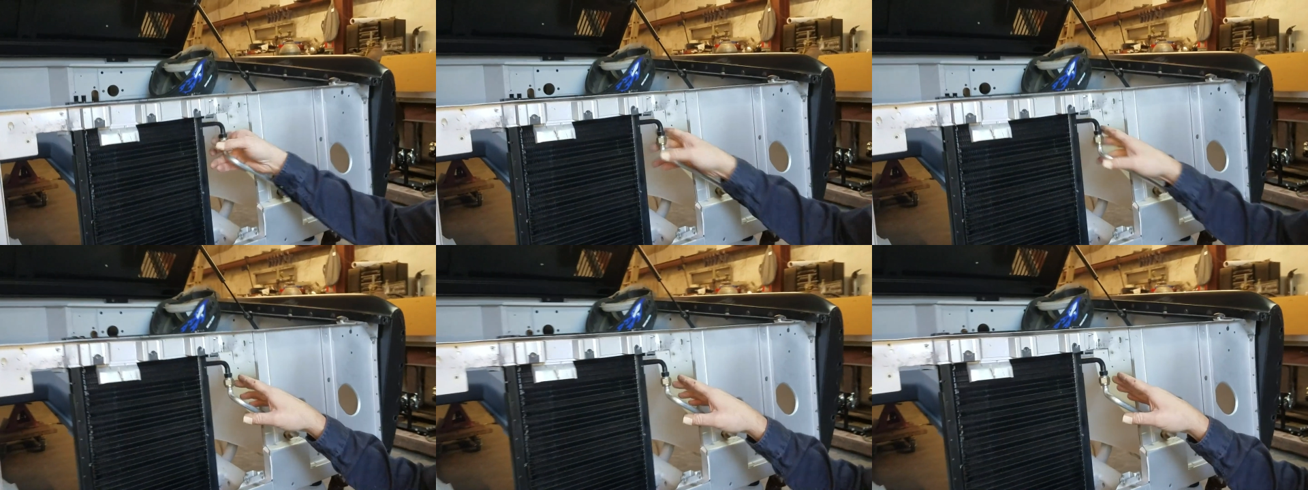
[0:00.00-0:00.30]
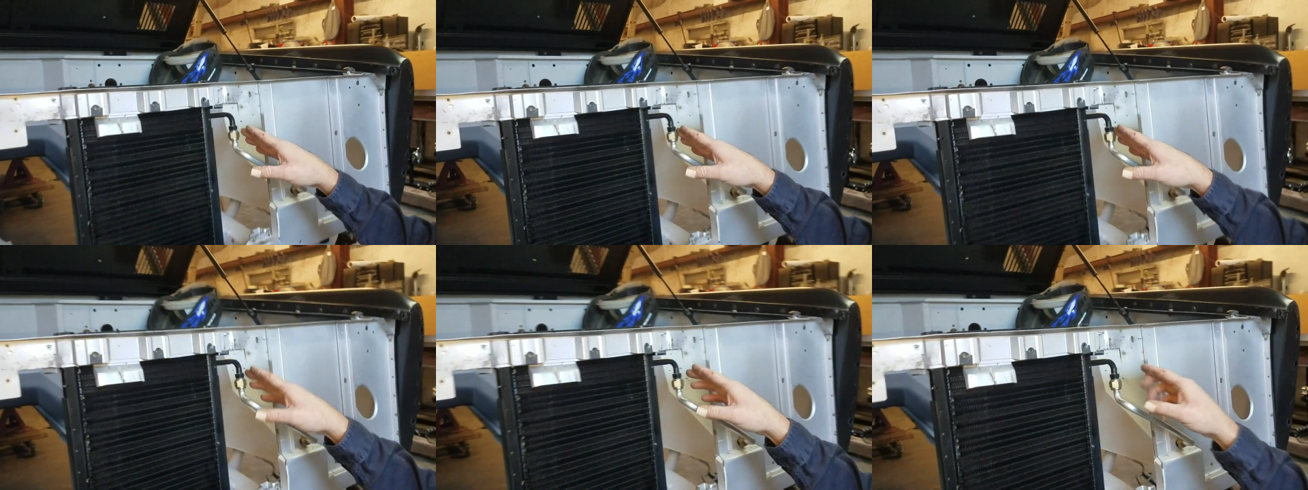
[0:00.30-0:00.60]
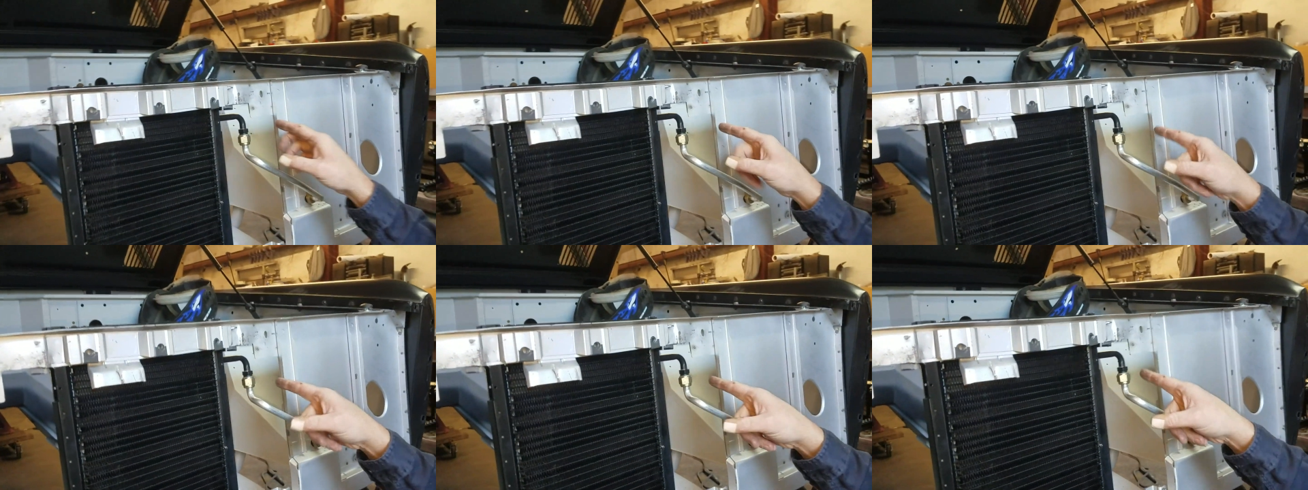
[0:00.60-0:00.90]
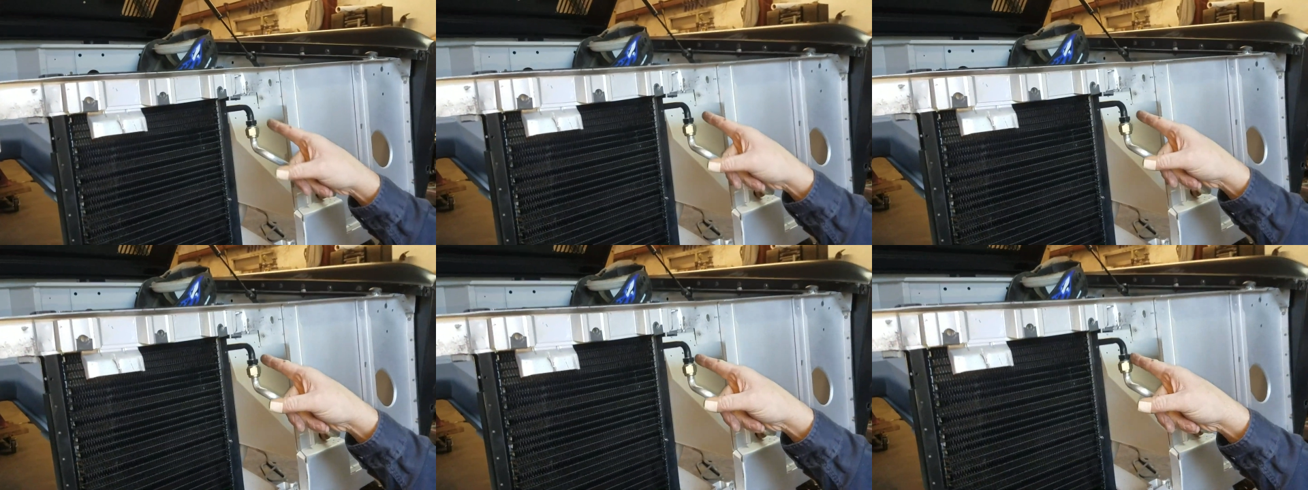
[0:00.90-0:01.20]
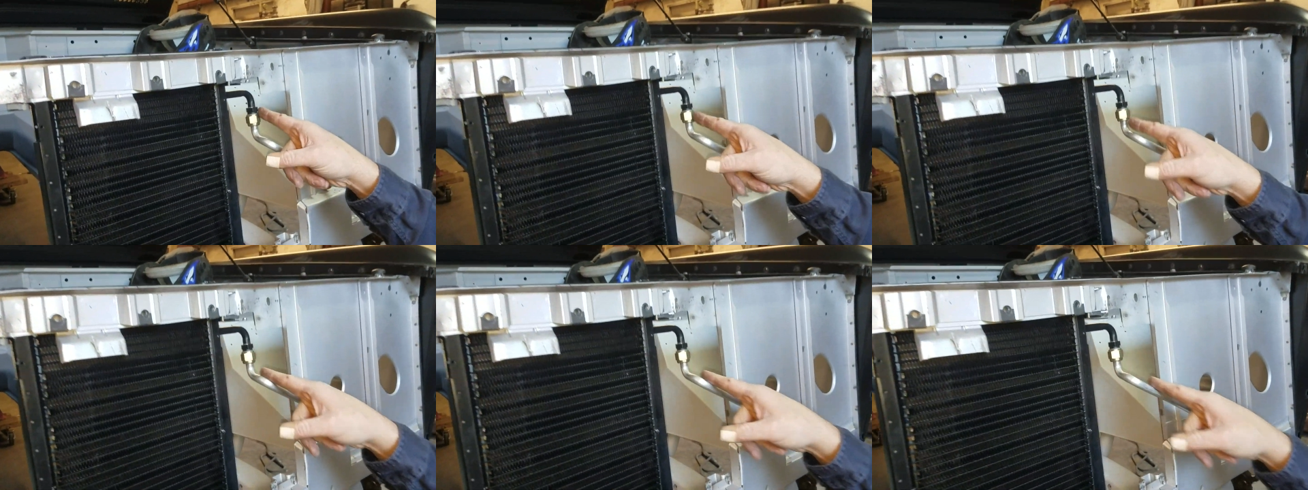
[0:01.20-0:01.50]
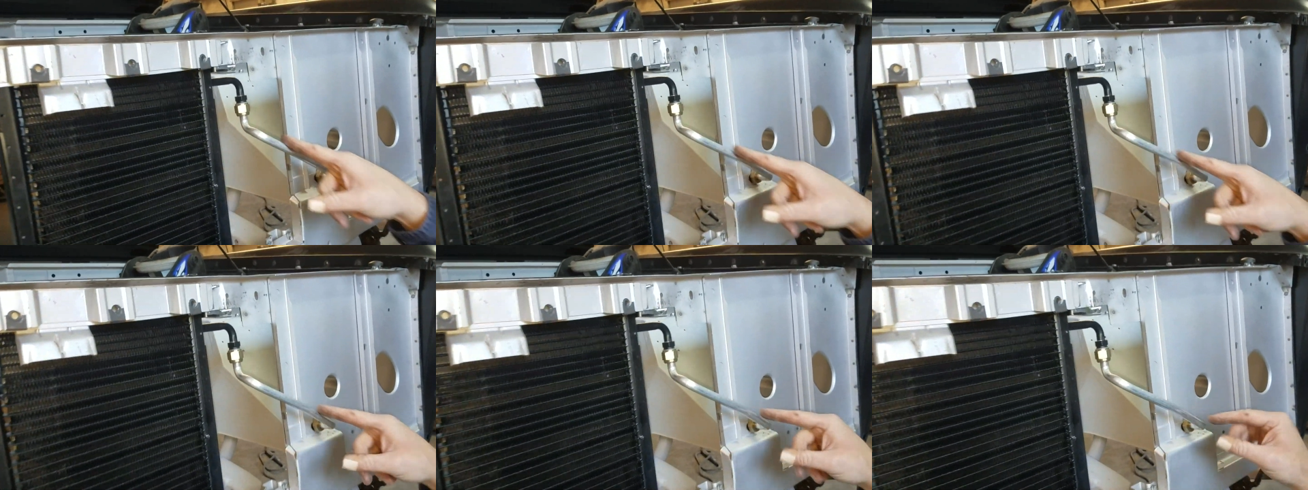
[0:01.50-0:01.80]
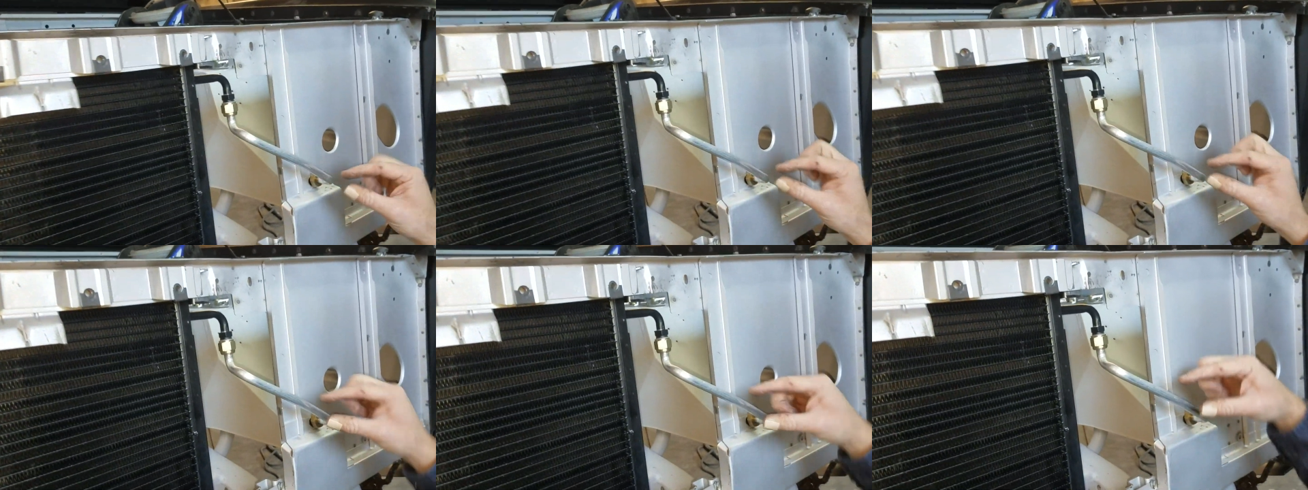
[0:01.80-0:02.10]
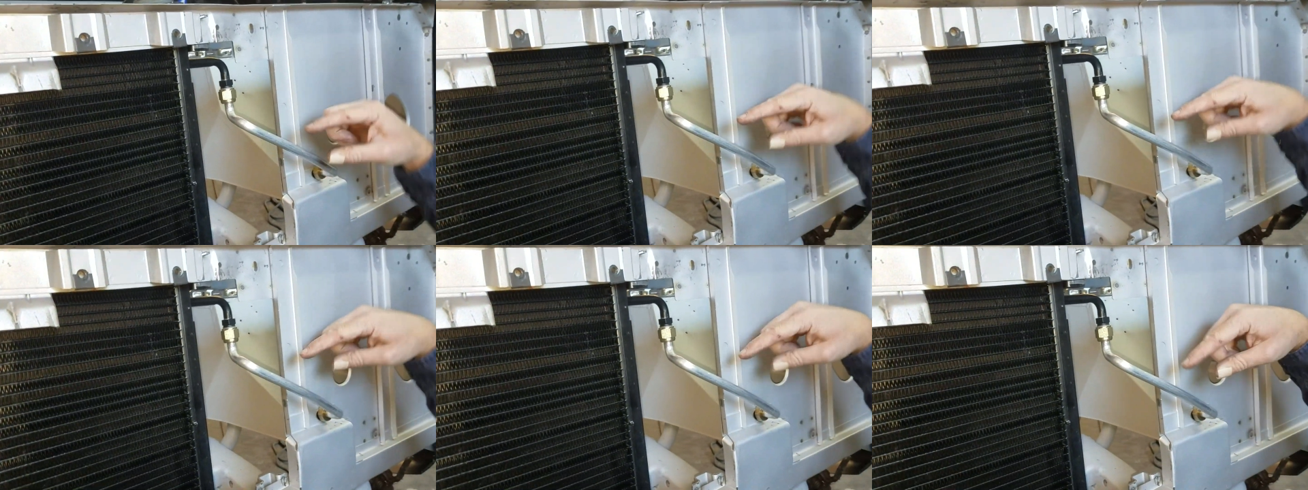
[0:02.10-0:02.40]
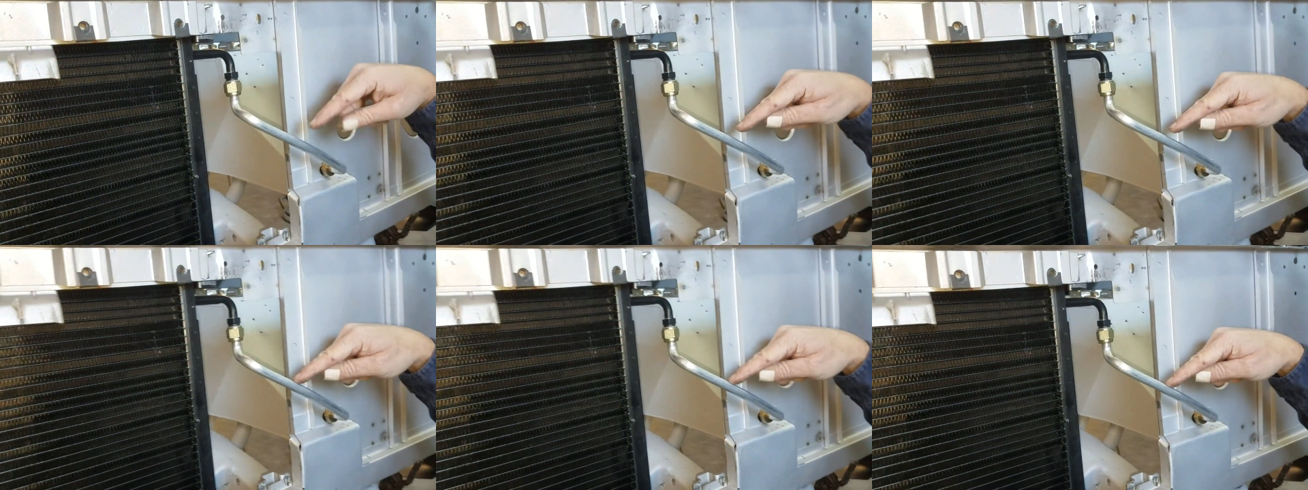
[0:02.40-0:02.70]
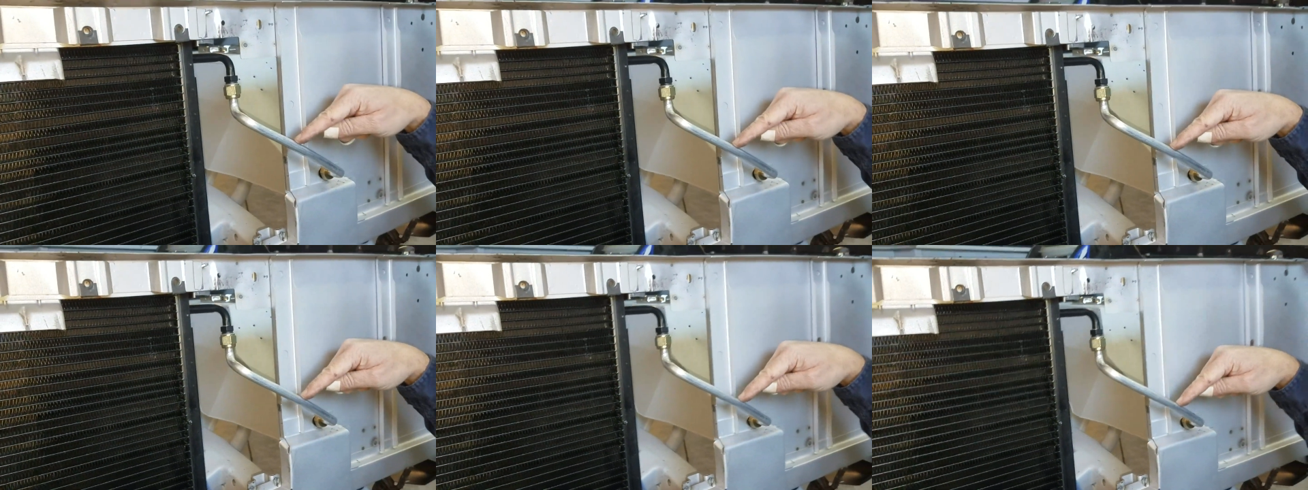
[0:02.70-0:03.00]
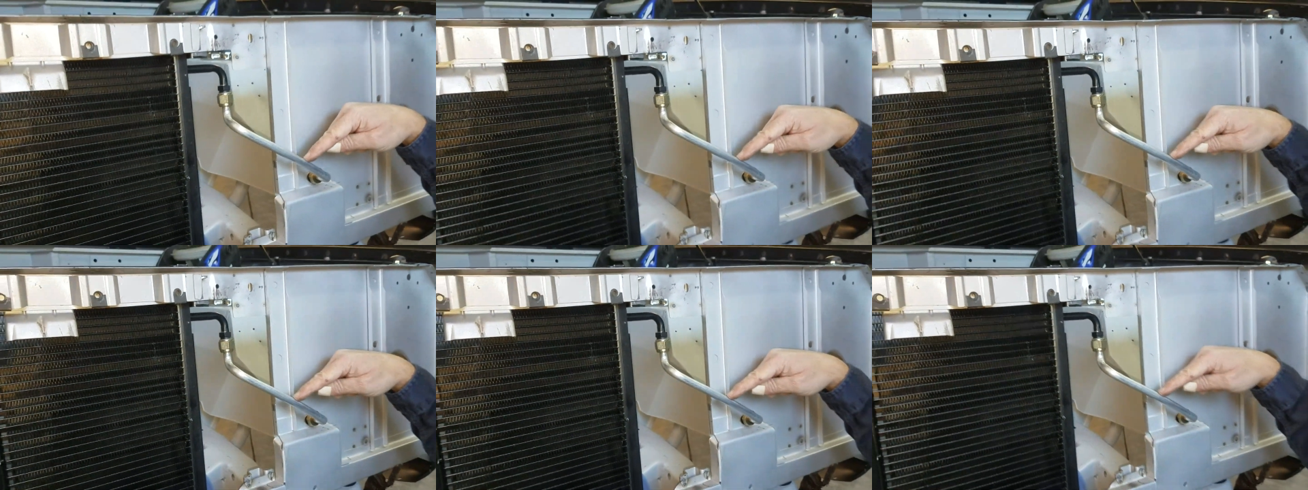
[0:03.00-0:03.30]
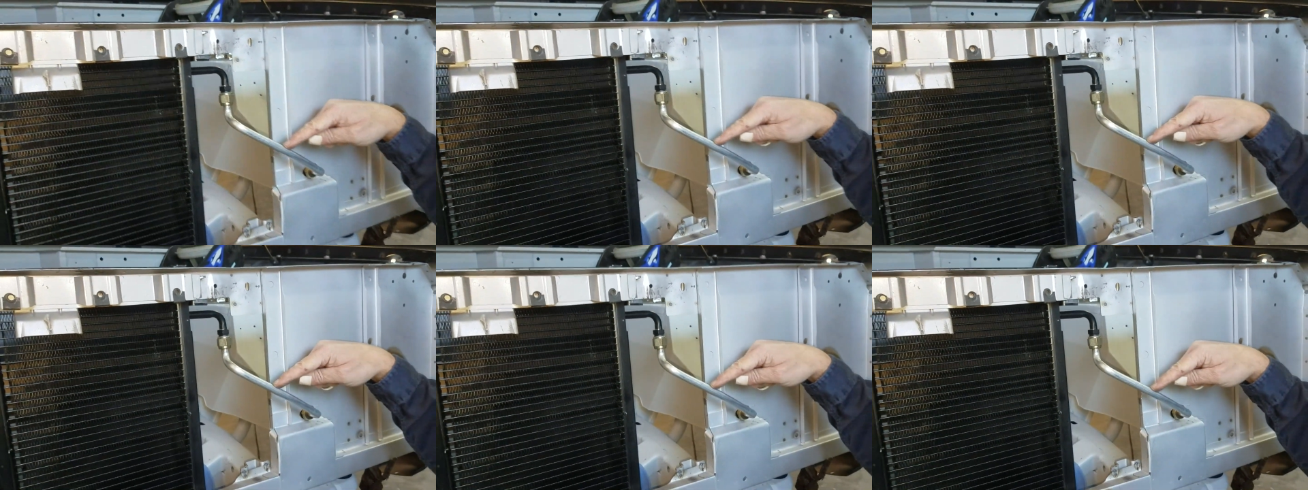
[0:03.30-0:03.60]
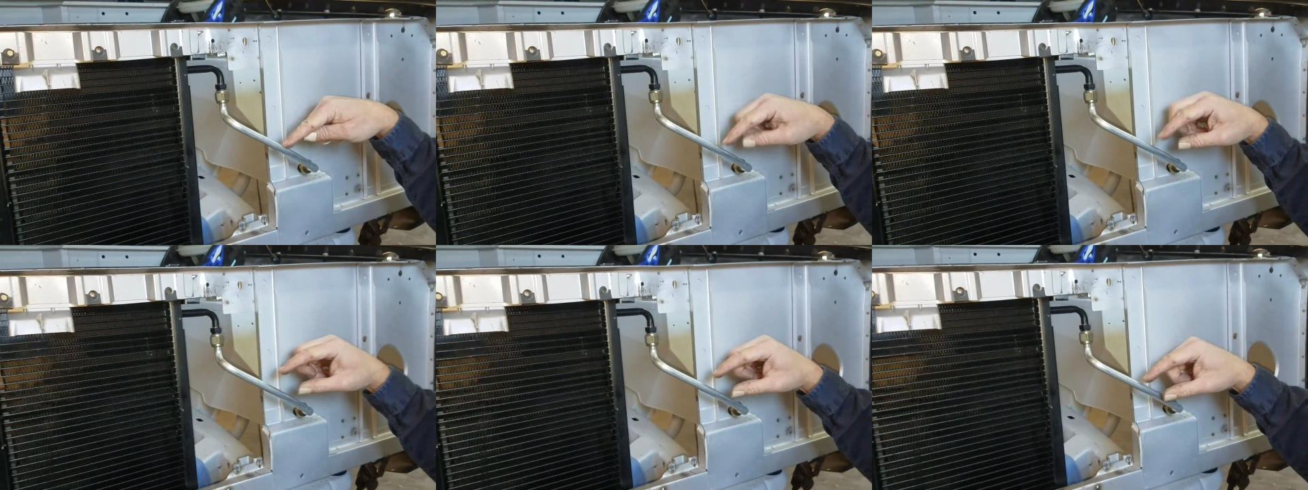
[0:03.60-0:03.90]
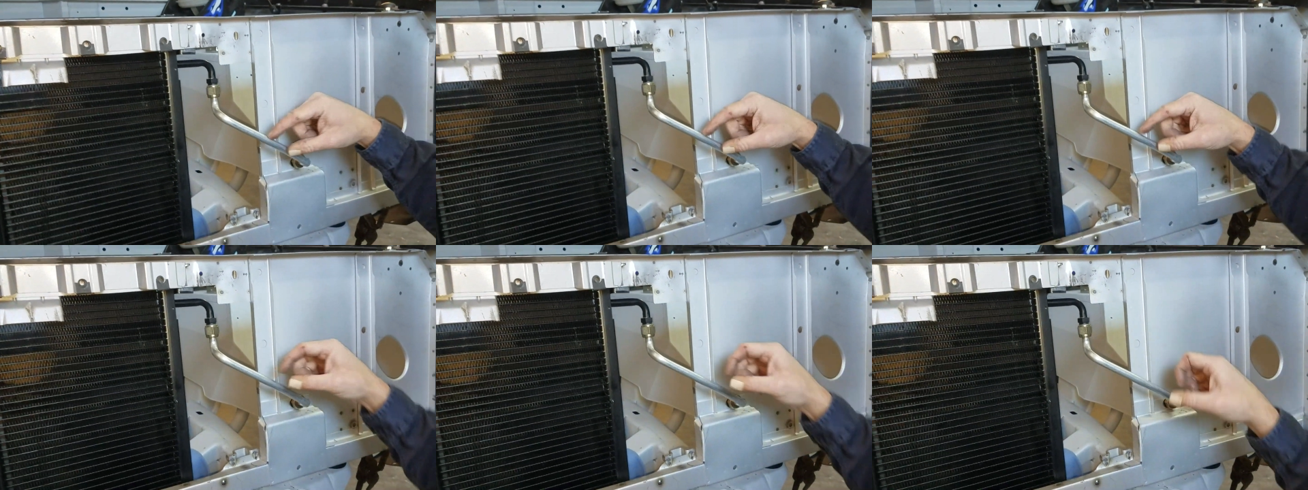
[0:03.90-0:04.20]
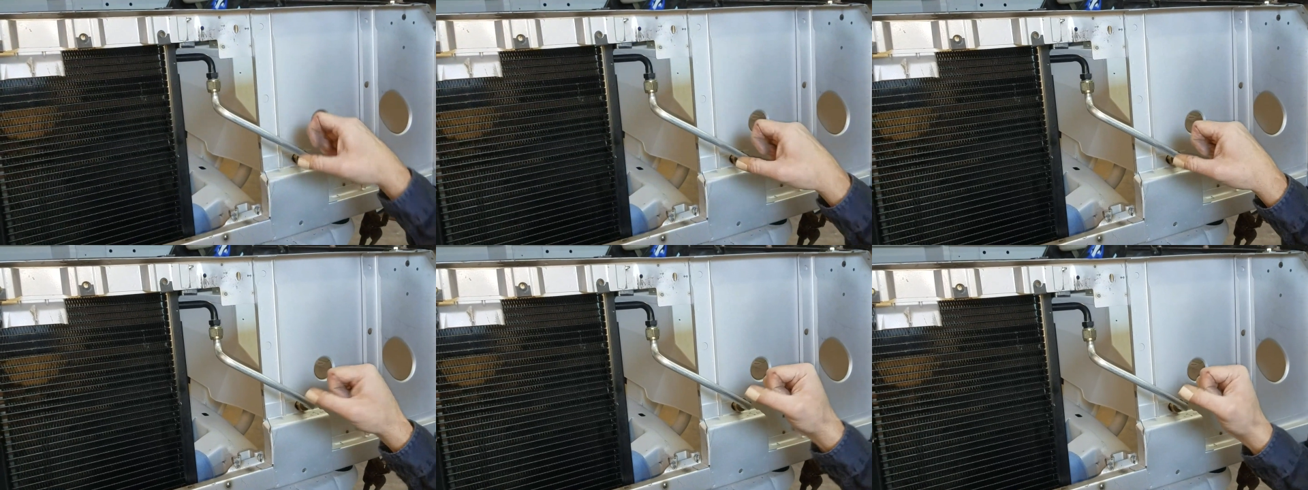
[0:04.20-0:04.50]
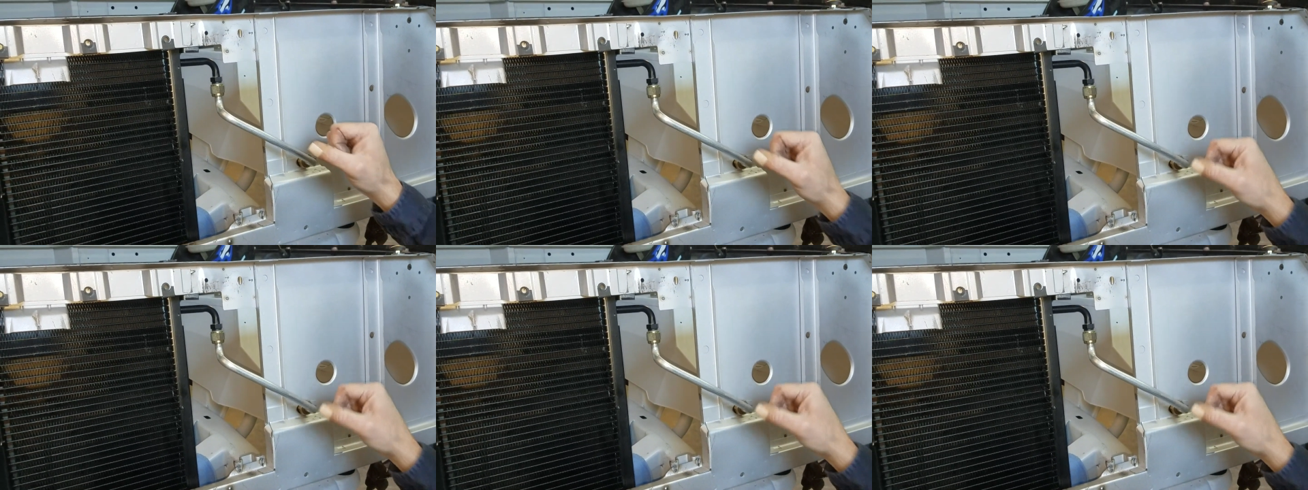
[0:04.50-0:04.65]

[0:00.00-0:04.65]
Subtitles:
[unreadable: no face in view]